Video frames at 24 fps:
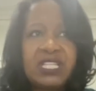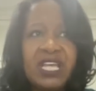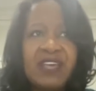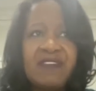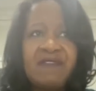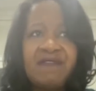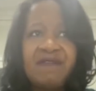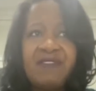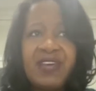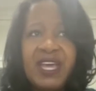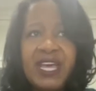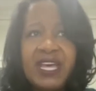
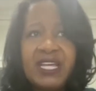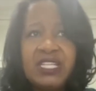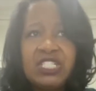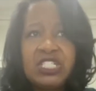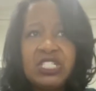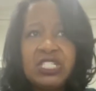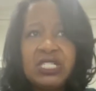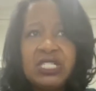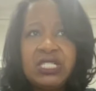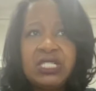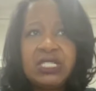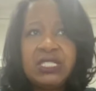and
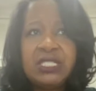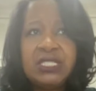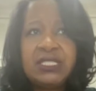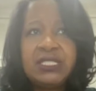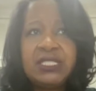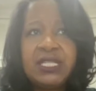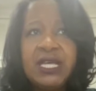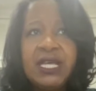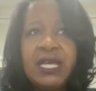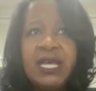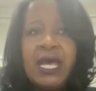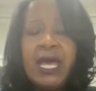
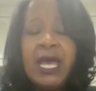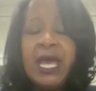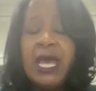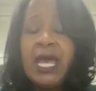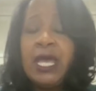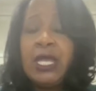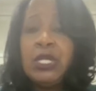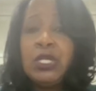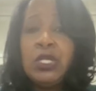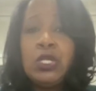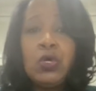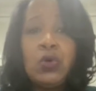veggies
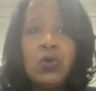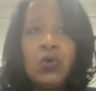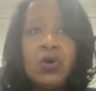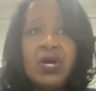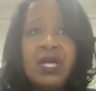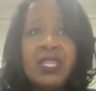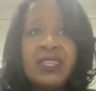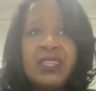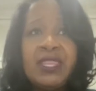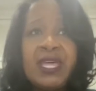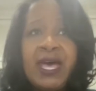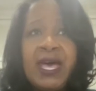and
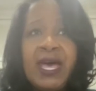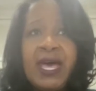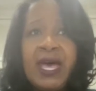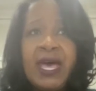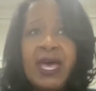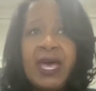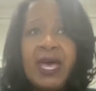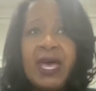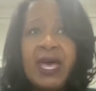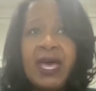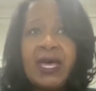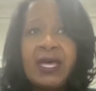knowing
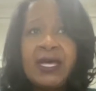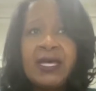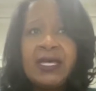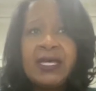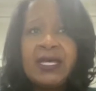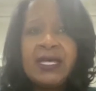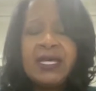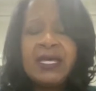that